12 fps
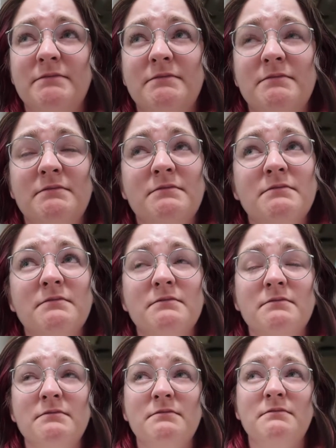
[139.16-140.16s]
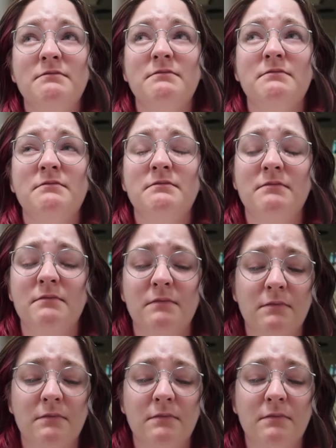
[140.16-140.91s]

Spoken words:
[no speech]